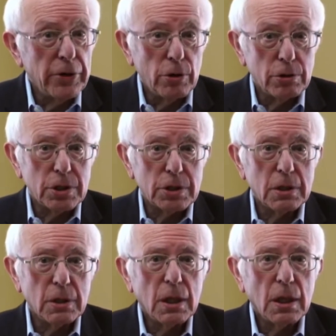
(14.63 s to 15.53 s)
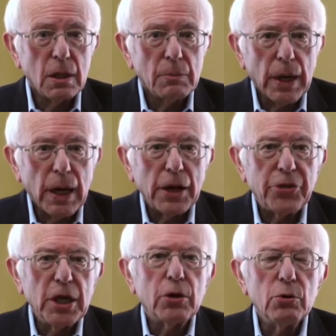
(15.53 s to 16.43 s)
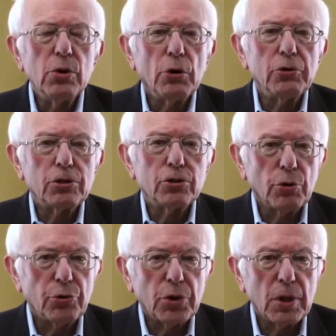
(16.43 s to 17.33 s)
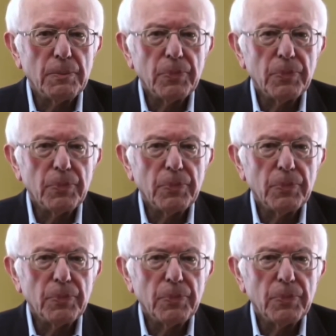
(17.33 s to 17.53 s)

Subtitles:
news, but I think you know the truth.